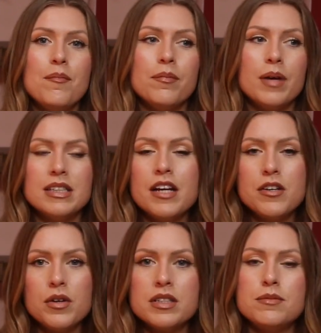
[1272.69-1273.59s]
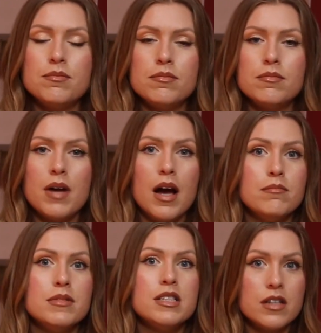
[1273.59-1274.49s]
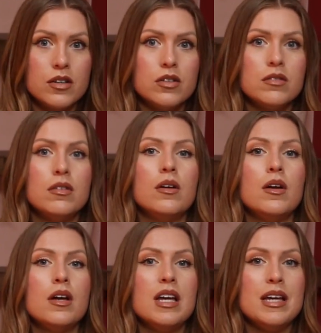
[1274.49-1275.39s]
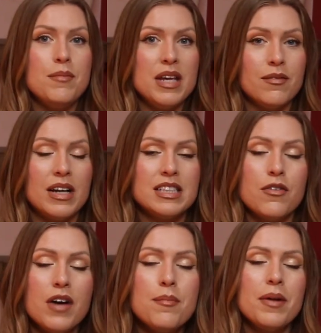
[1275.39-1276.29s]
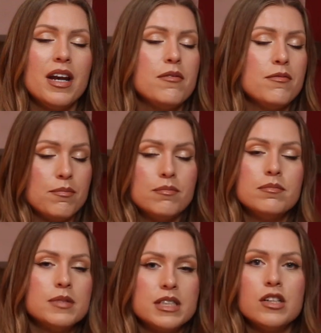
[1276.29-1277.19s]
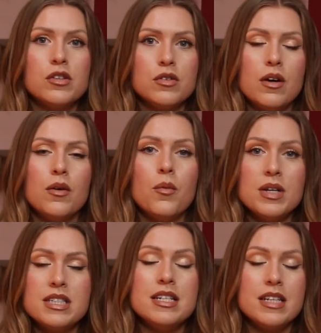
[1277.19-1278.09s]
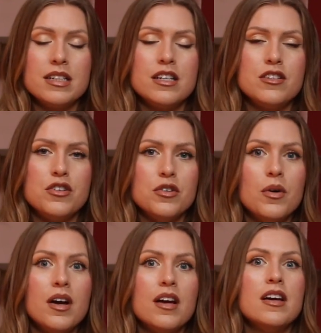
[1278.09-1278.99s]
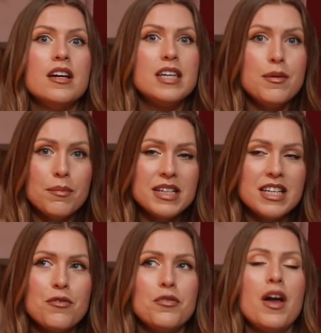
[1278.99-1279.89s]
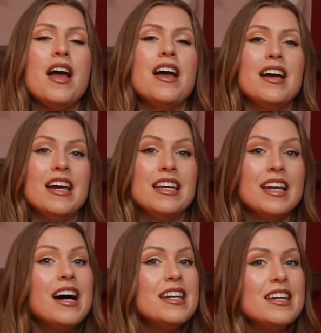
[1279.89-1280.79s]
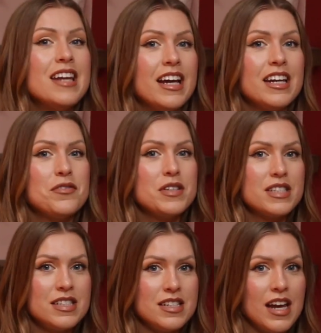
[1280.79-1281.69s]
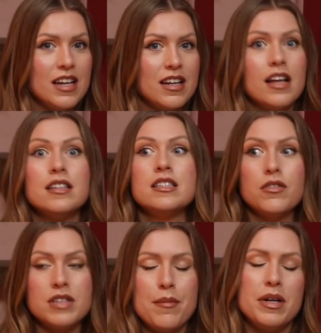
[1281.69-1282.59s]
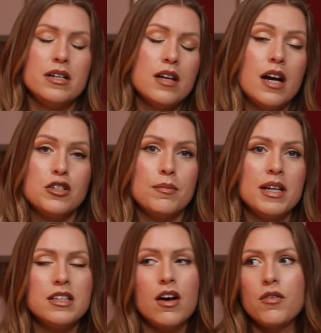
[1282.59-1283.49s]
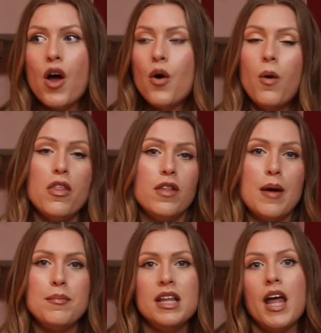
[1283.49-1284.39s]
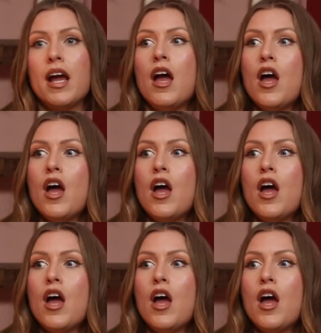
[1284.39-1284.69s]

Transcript: because I notice I'm still beating myself up, and I still was addicted to keeping myself in a negative state and self-sabotaging myself, whether that be like